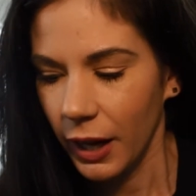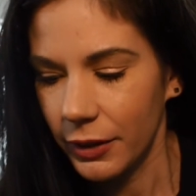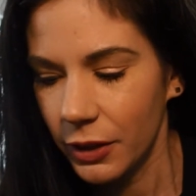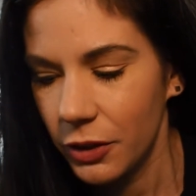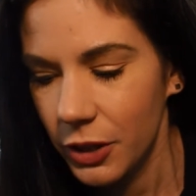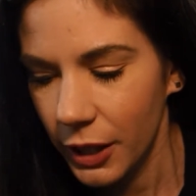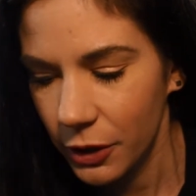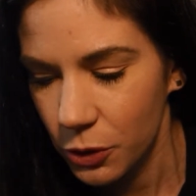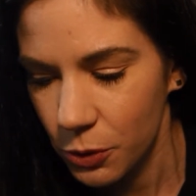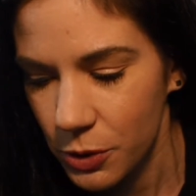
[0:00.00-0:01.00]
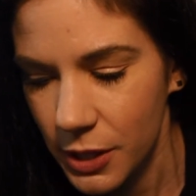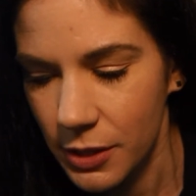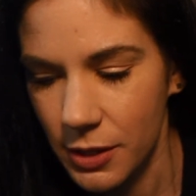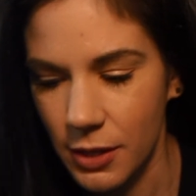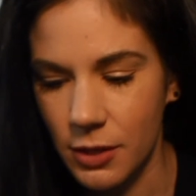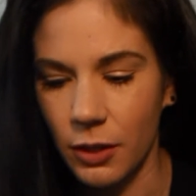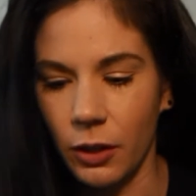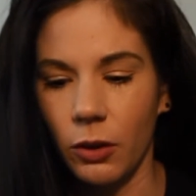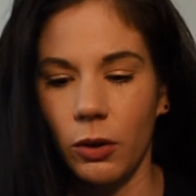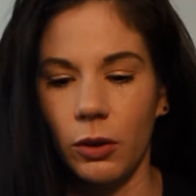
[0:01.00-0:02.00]
Another thing I use is these
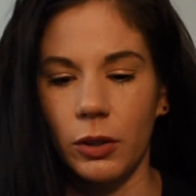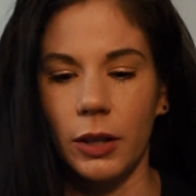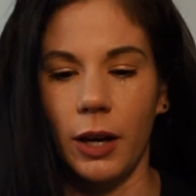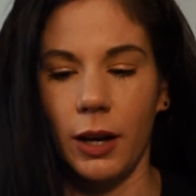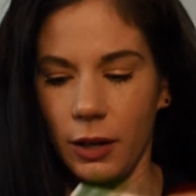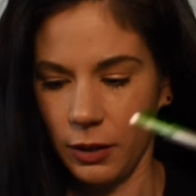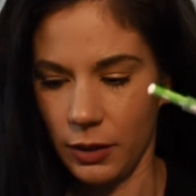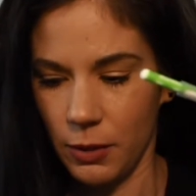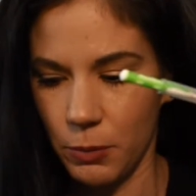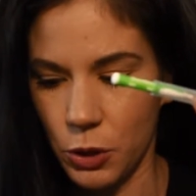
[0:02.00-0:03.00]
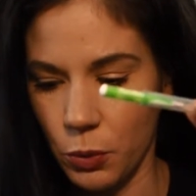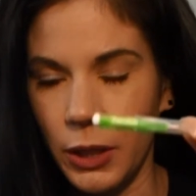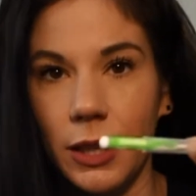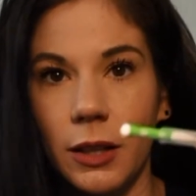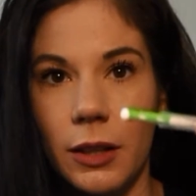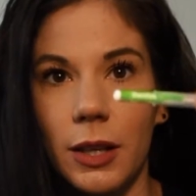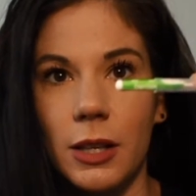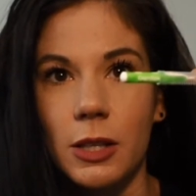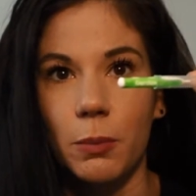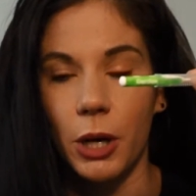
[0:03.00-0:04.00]
little in-between
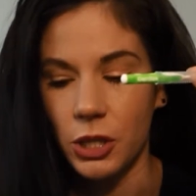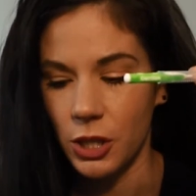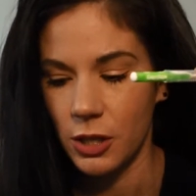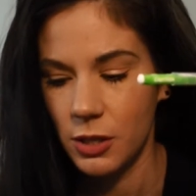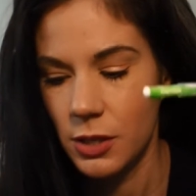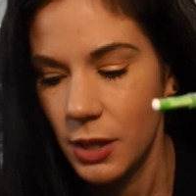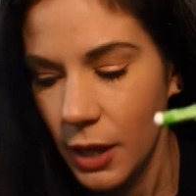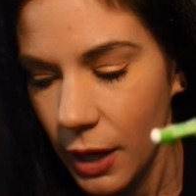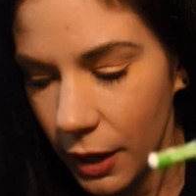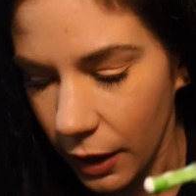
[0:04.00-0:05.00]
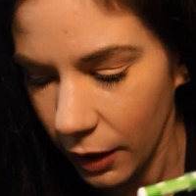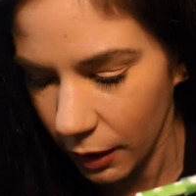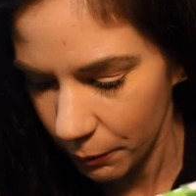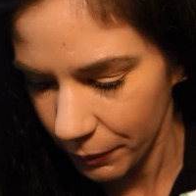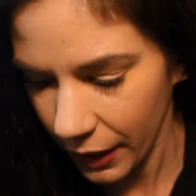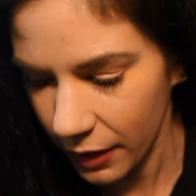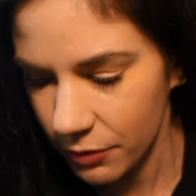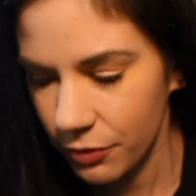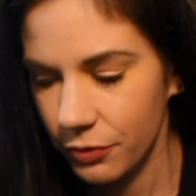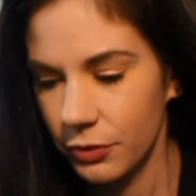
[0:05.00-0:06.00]
easy brushes.
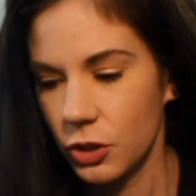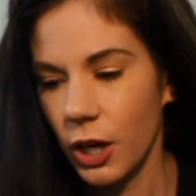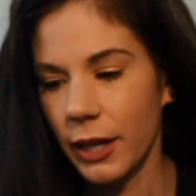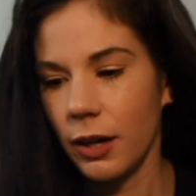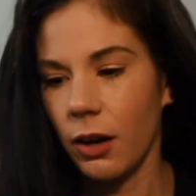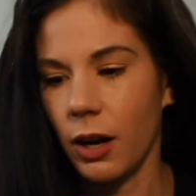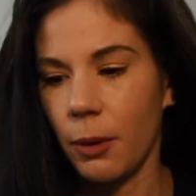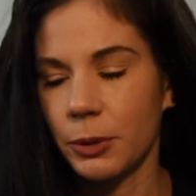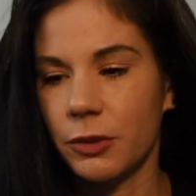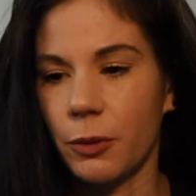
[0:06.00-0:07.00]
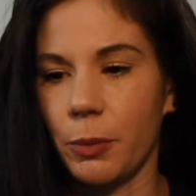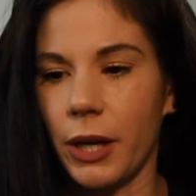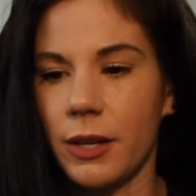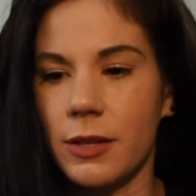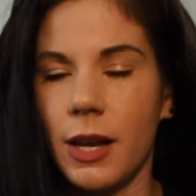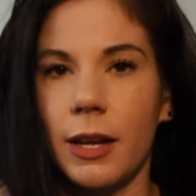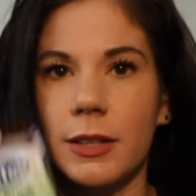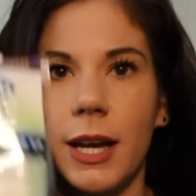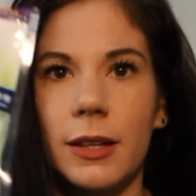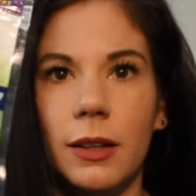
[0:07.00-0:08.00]
I've tried out a couple different brands. I
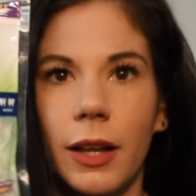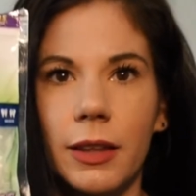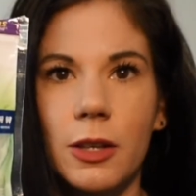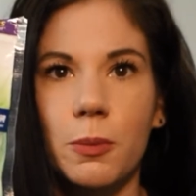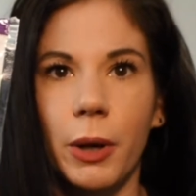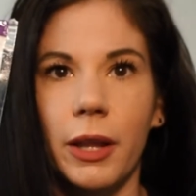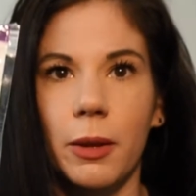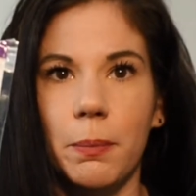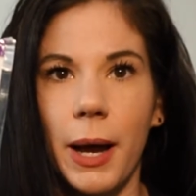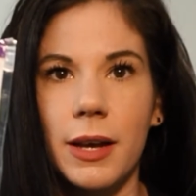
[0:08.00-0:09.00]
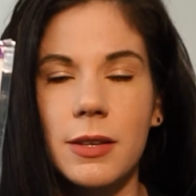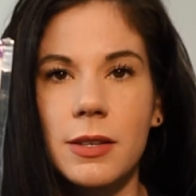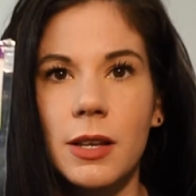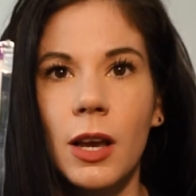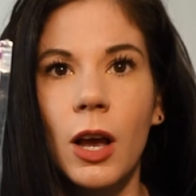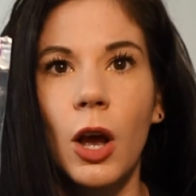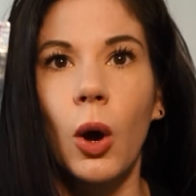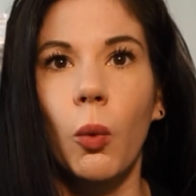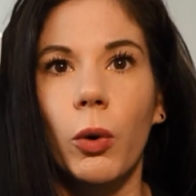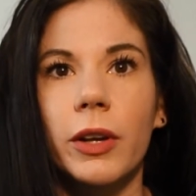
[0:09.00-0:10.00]
tend to like this brand the best.
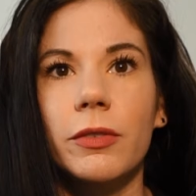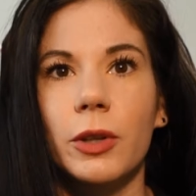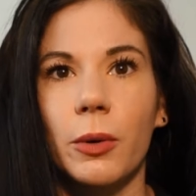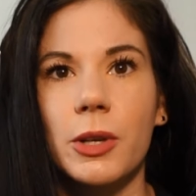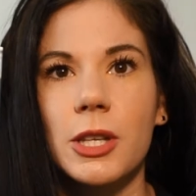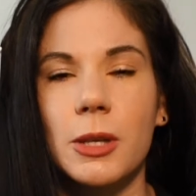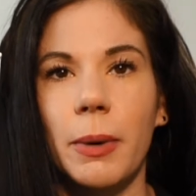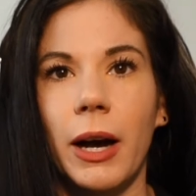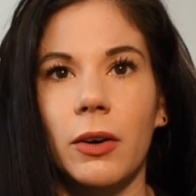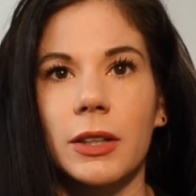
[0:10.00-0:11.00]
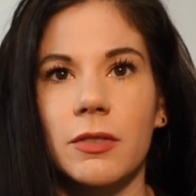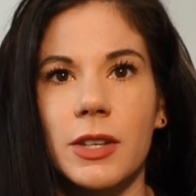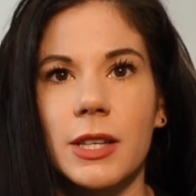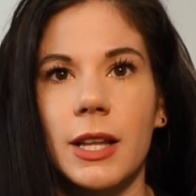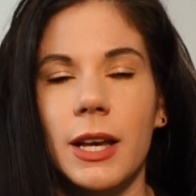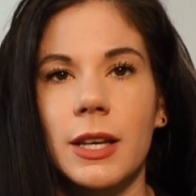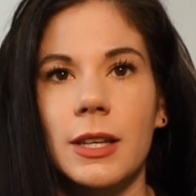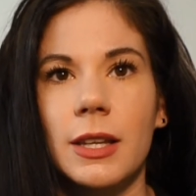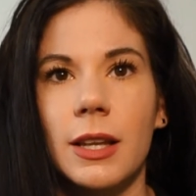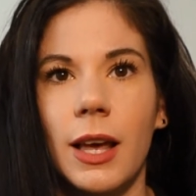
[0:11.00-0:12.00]
What I've noticed about
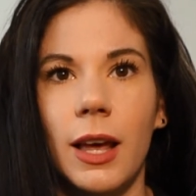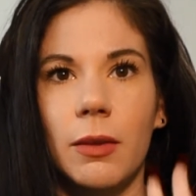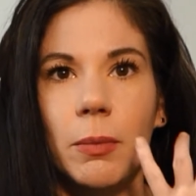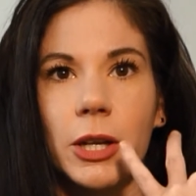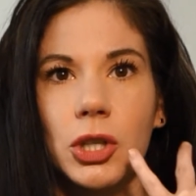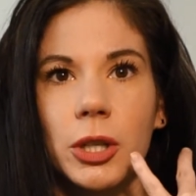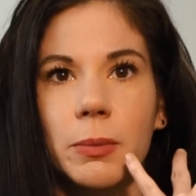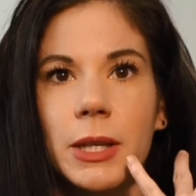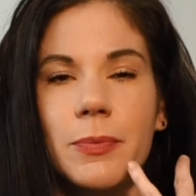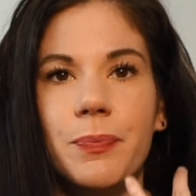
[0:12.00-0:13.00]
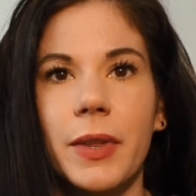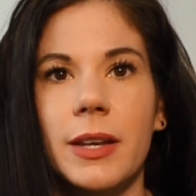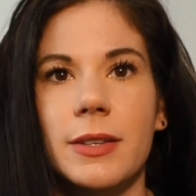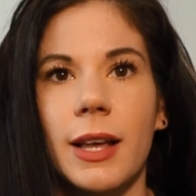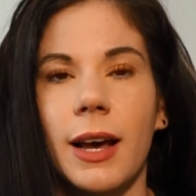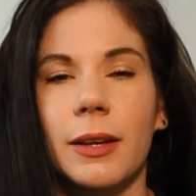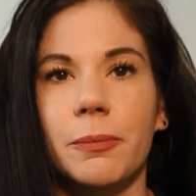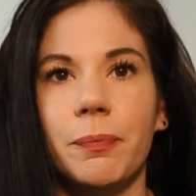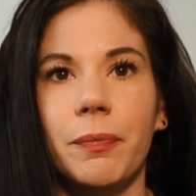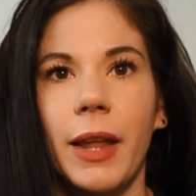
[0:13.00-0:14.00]
Invisalign and my treatment is that
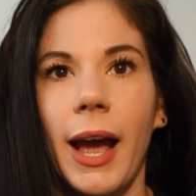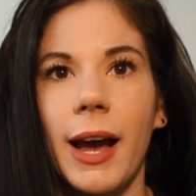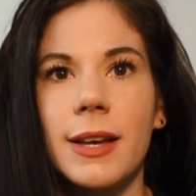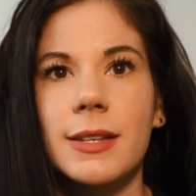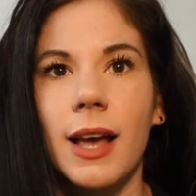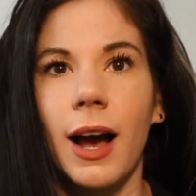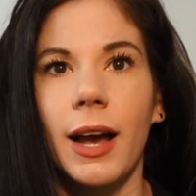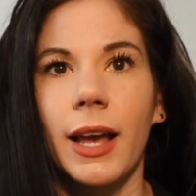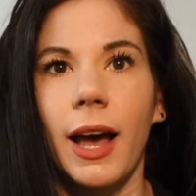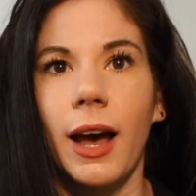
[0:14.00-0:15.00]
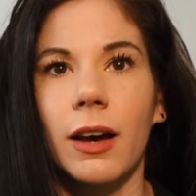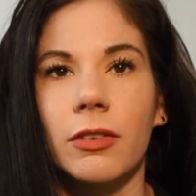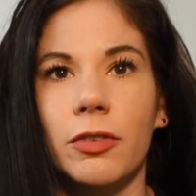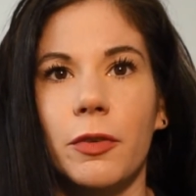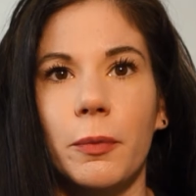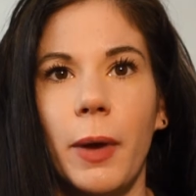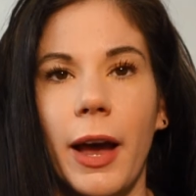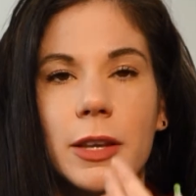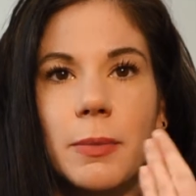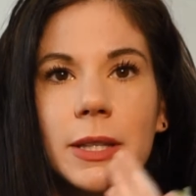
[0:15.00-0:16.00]
as
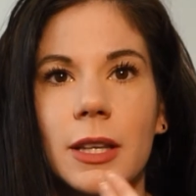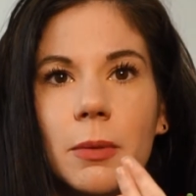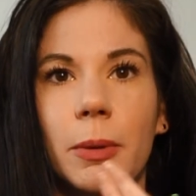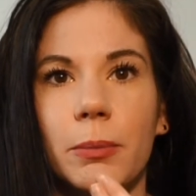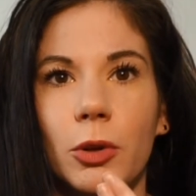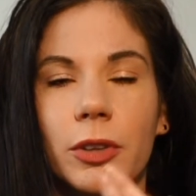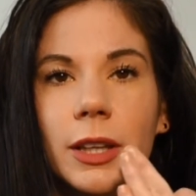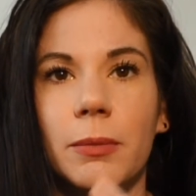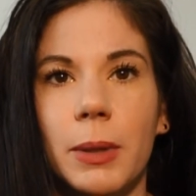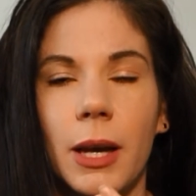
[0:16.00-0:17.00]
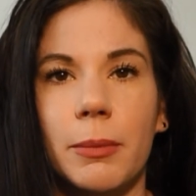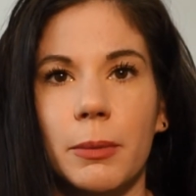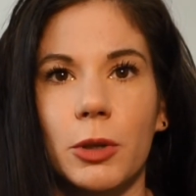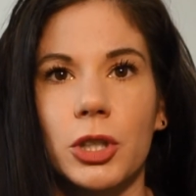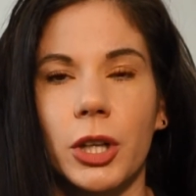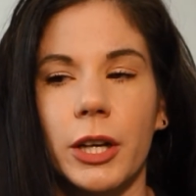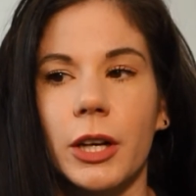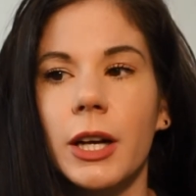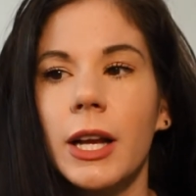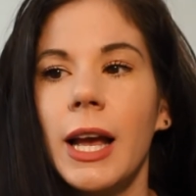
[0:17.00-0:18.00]
my teeth have been moving and becoming more
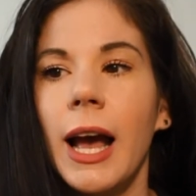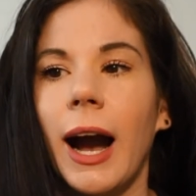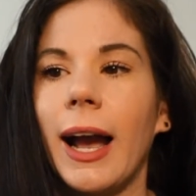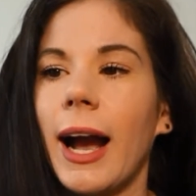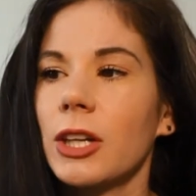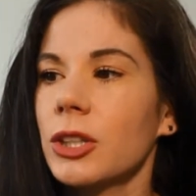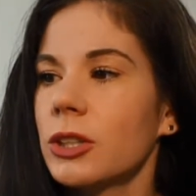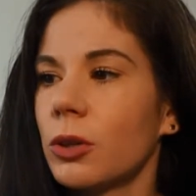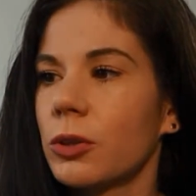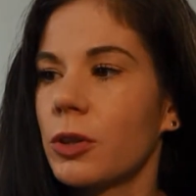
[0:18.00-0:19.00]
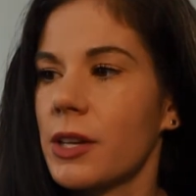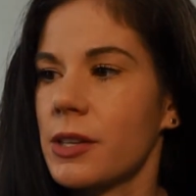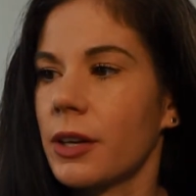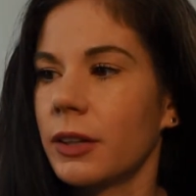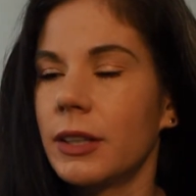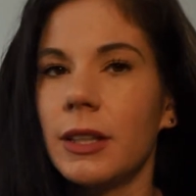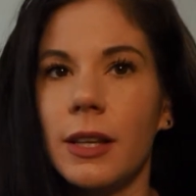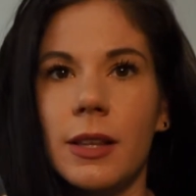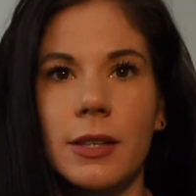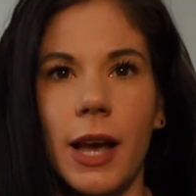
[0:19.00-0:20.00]
straighter, I actually don't necessarily
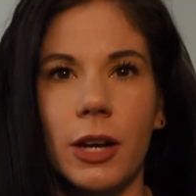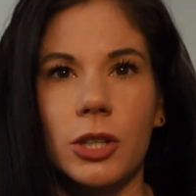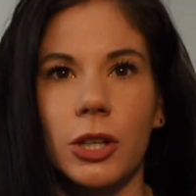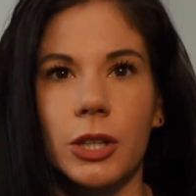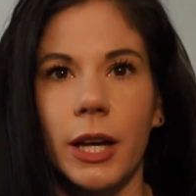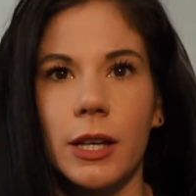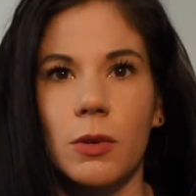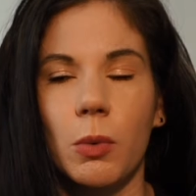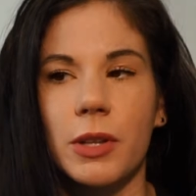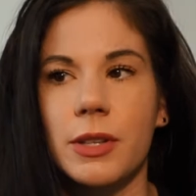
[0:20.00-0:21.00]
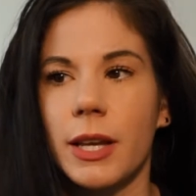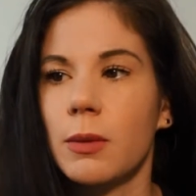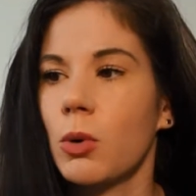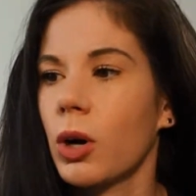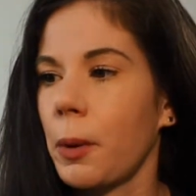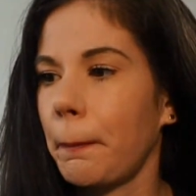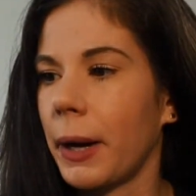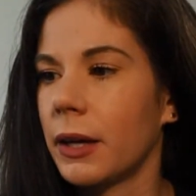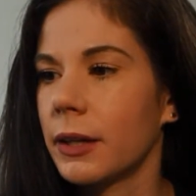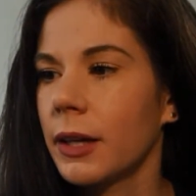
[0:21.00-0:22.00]
need this extra tight ones anymore,
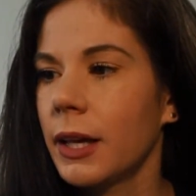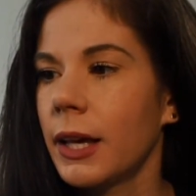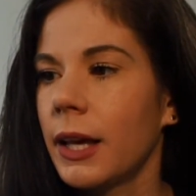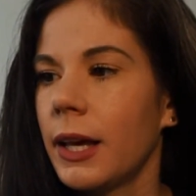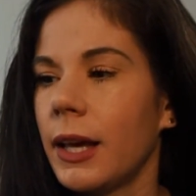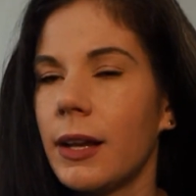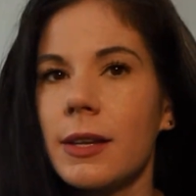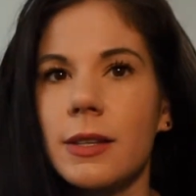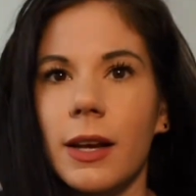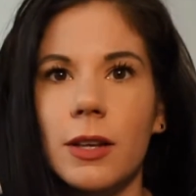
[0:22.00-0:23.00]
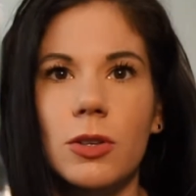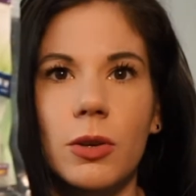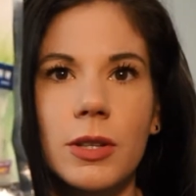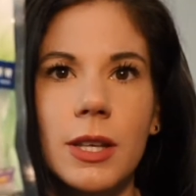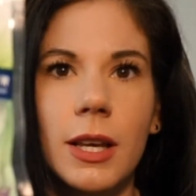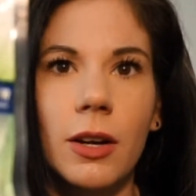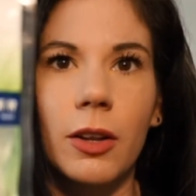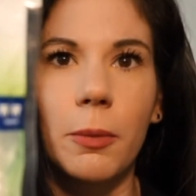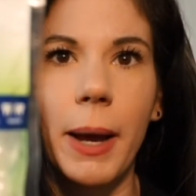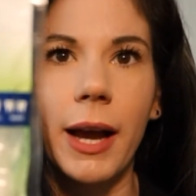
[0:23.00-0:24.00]
but it is nice. You can see here
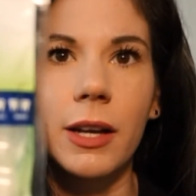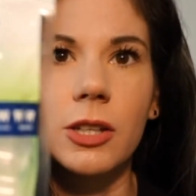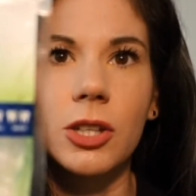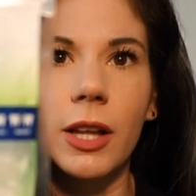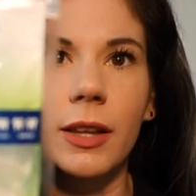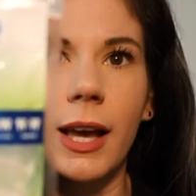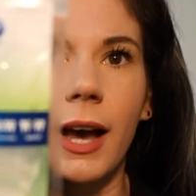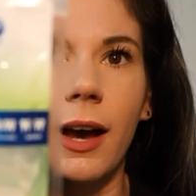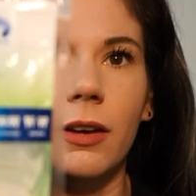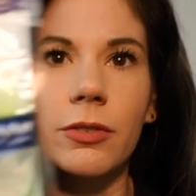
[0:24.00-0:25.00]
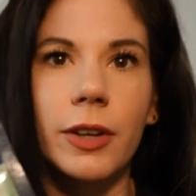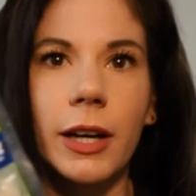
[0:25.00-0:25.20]
on the package that they have